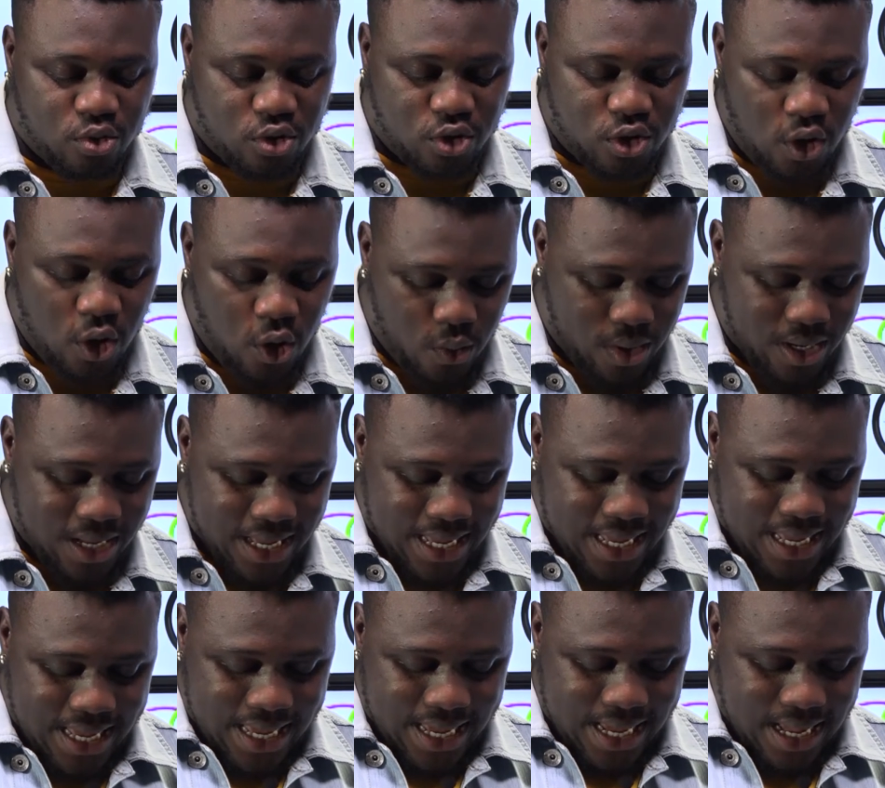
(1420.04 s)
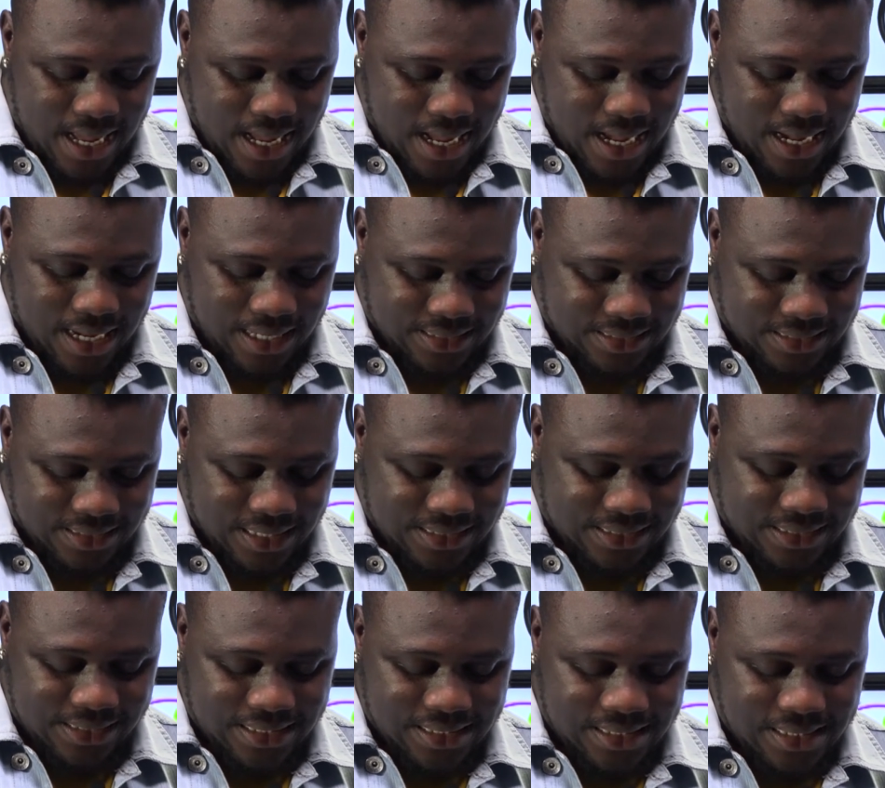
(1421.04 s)
So a
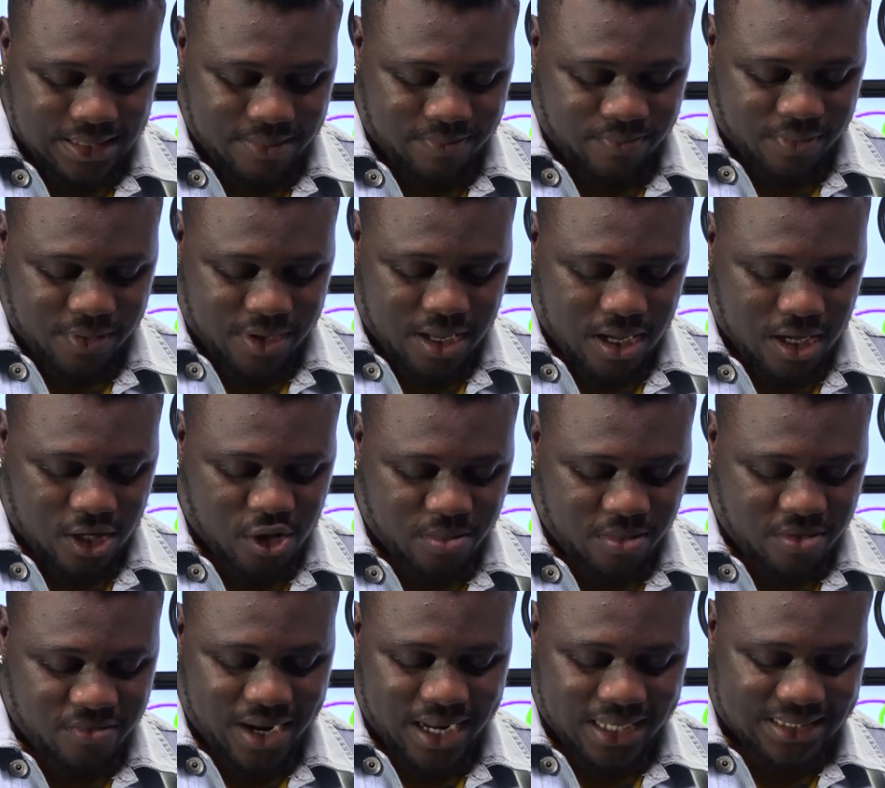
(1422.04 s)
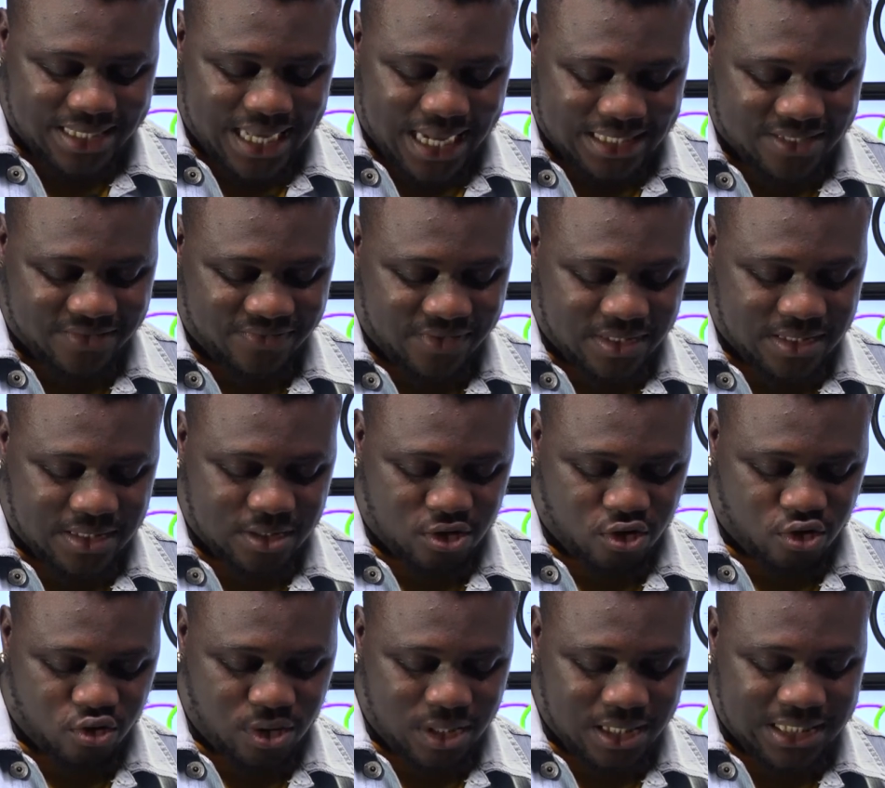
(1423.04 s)
certain human rights activist
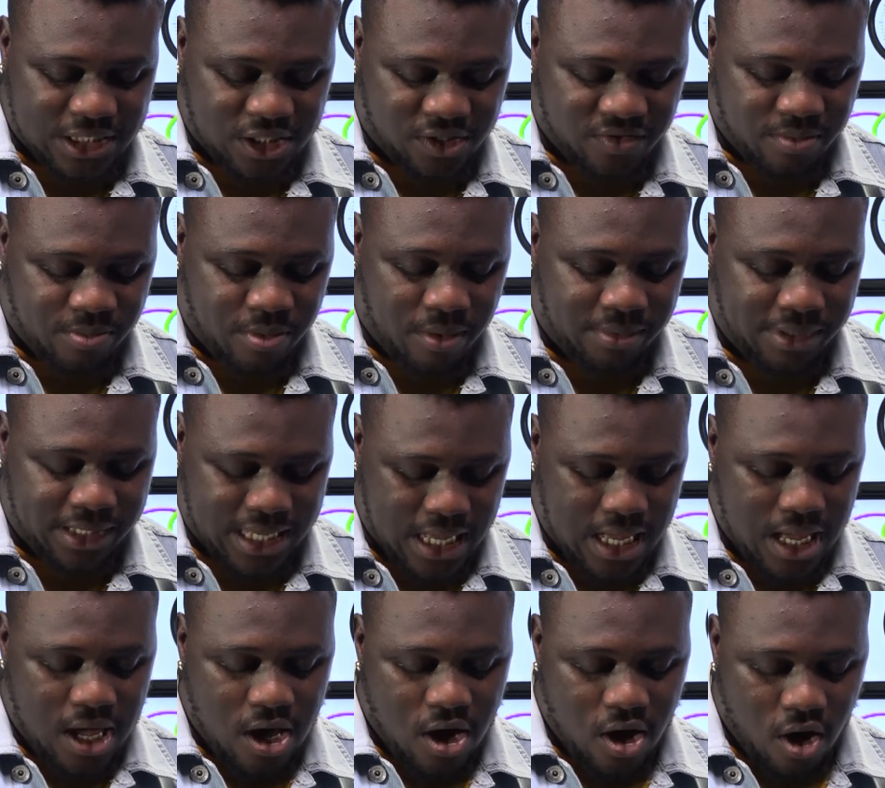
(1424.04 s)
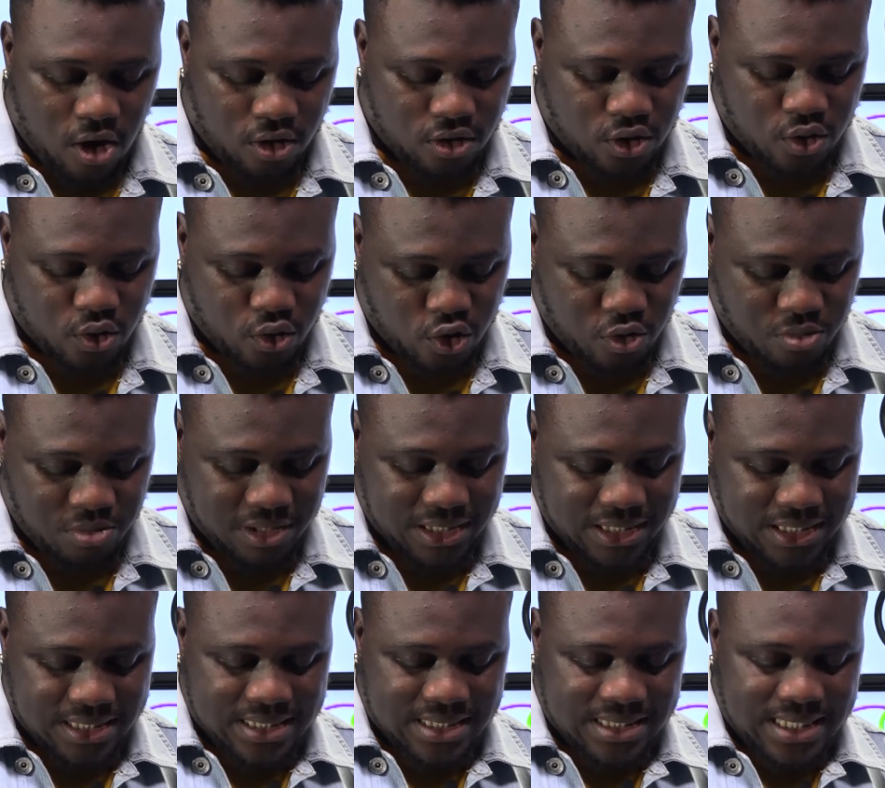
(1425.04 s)
drew the attention of the public on social
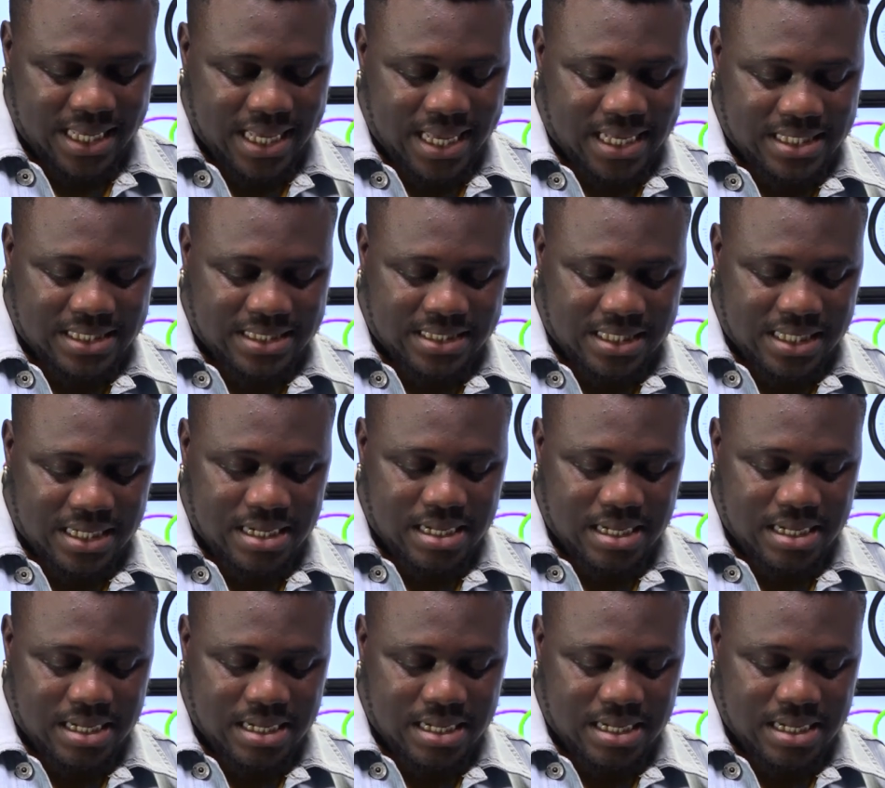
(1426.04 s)
media, says